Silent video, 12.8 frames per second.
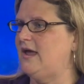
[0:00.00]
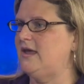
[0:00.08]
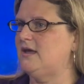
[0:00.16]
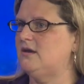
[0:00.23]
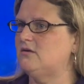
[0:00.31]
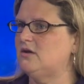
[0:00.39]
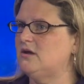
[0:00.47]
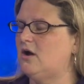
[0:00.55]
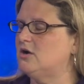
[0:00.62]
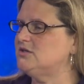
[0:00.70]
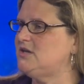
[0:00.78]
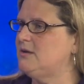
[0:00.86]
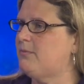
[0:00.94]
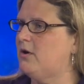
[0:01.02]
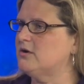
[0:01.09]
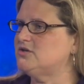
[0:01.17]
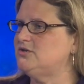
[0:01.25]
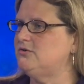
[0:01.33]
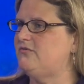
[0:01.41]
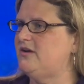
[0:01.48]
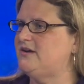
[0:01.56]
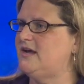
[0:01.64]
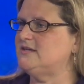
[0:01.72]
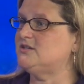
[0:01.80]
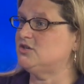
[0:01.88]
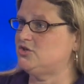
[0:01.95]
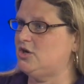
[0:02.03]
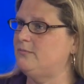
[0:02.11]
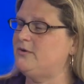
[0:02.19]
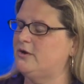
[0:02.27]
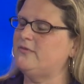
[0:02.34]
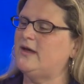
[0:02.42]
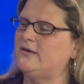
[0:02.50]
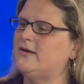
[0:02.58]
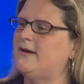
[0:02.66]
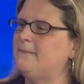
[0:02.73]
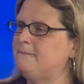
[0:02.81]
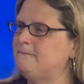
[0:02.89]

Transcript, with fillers: and uh, our state parks do a fantastic job during that time.